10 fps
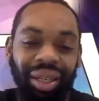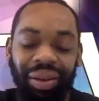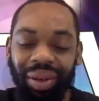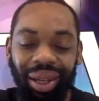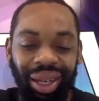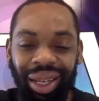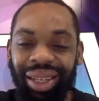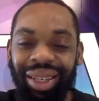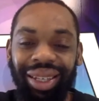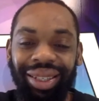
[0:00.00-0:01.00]
it,
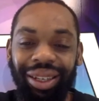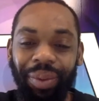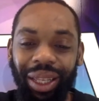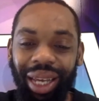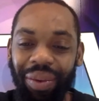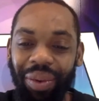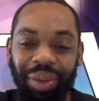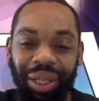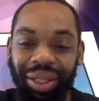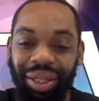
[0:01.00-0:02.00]
it needs to be that way
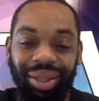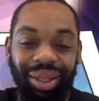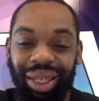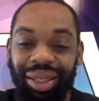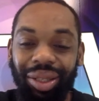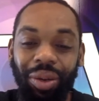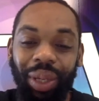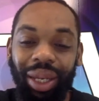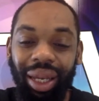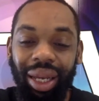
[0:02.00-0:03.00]
because there's so
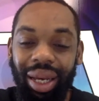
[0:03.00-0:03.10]
many